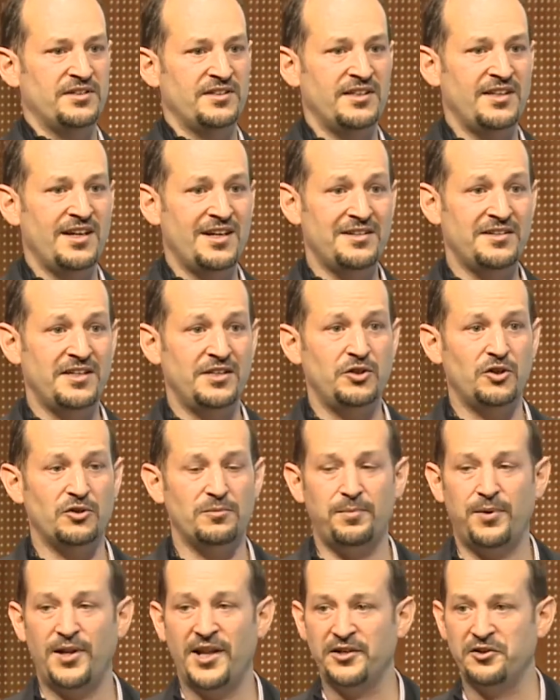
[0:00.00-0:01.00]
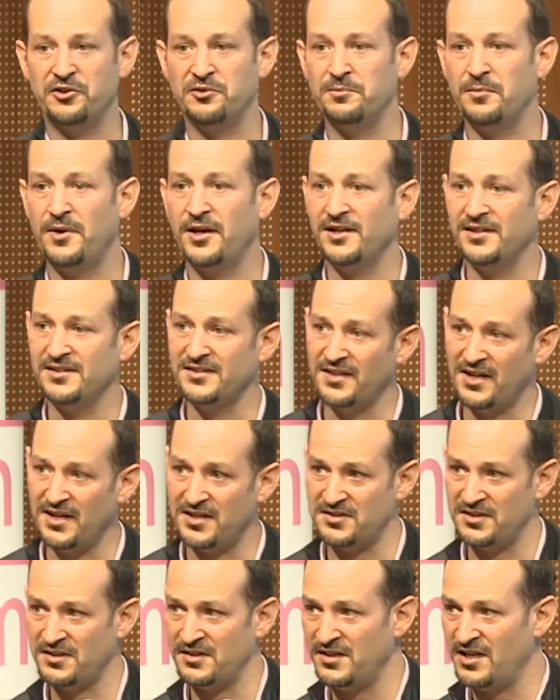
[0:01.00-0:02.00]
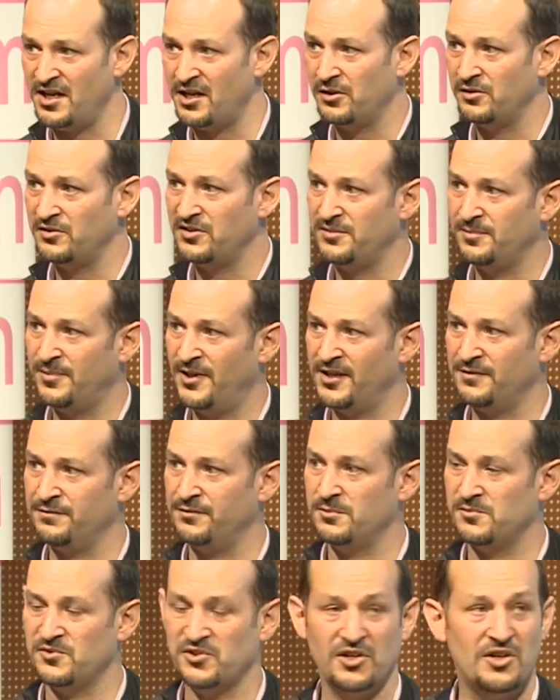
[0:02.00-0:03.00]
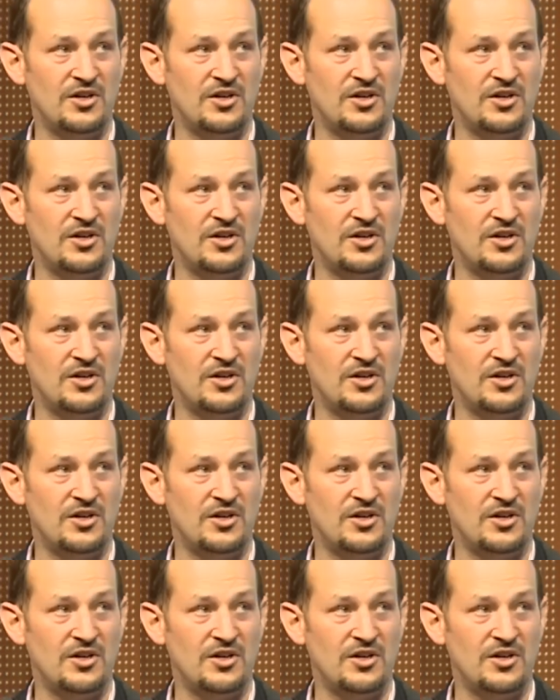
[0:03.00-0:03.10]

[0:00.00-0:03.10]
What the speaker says: Again, they don't plan on monetizing the IoT platforms.